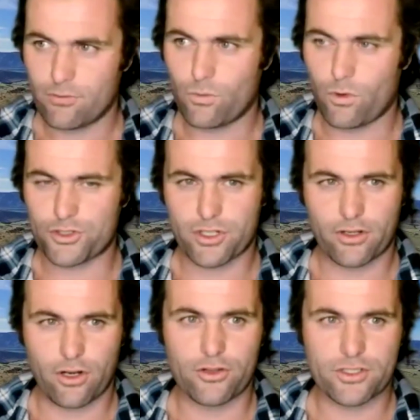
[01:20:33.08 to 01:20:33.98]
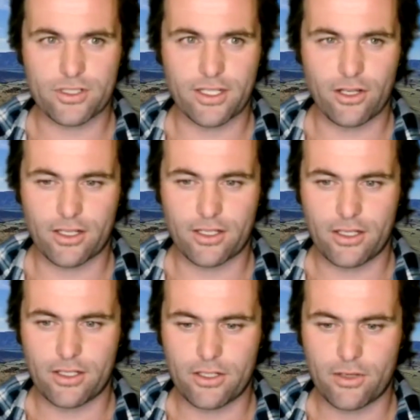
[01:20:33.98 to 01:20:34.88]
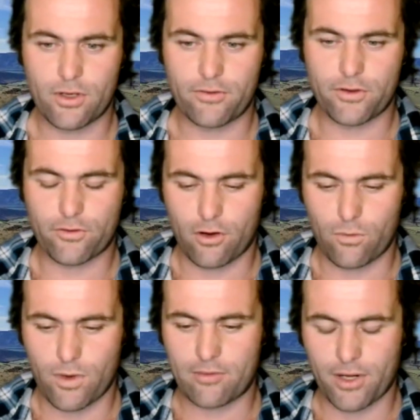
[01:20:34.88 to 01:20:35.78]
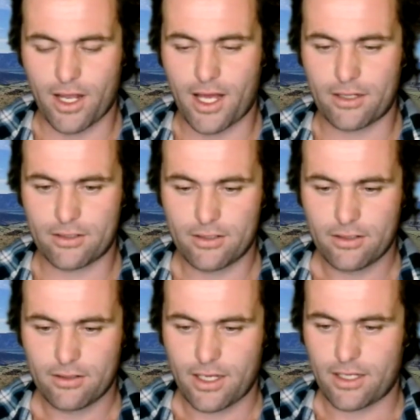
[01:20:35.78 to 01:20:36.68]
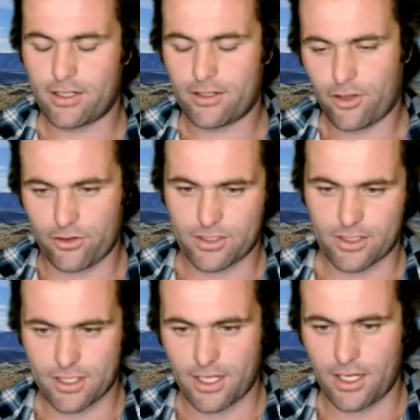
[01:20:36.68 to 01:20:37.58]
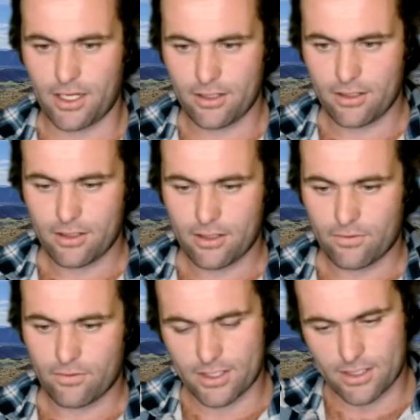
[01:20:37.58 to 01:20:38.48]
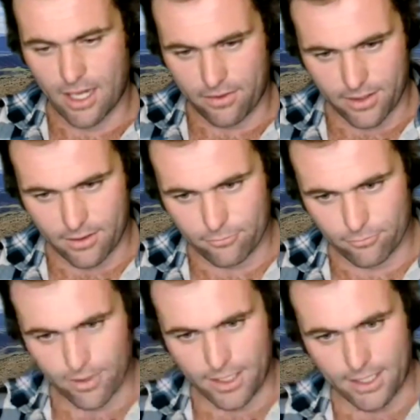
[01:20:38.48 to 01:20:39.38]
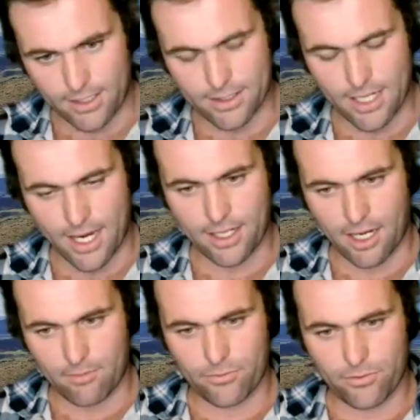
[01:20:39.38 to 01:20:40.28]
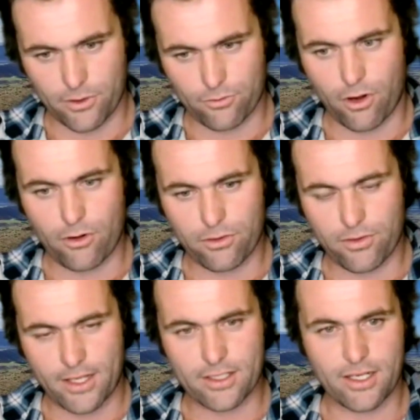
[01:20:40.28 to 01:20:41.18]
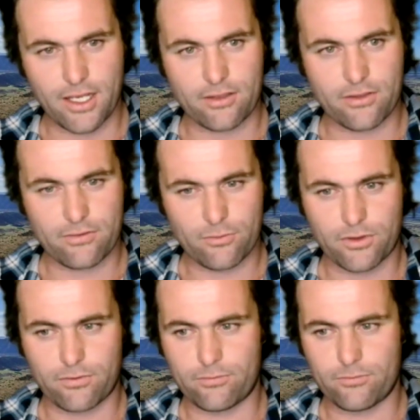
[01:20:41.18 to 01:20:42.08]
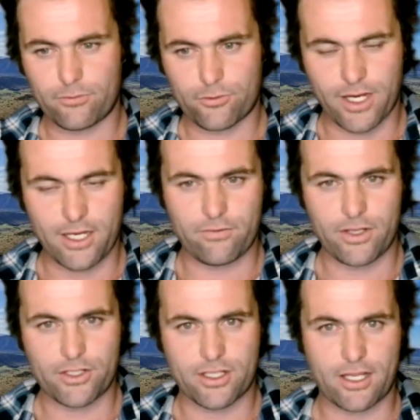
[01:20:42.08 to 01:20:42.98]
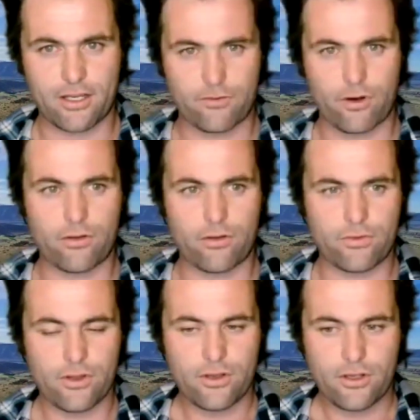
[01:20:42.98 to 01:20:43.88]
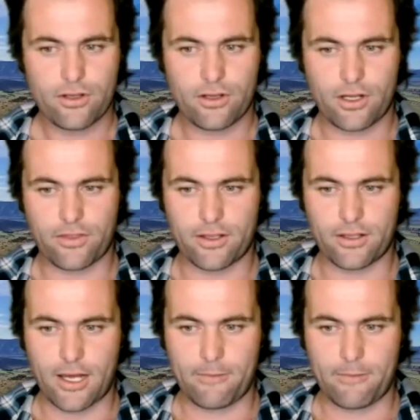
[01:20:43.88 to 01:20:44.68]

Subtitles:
watching closely. Like, if you've got one plant and it goes to seed, there's nothing ready to take up the growth underneath with green vegetative growth. I think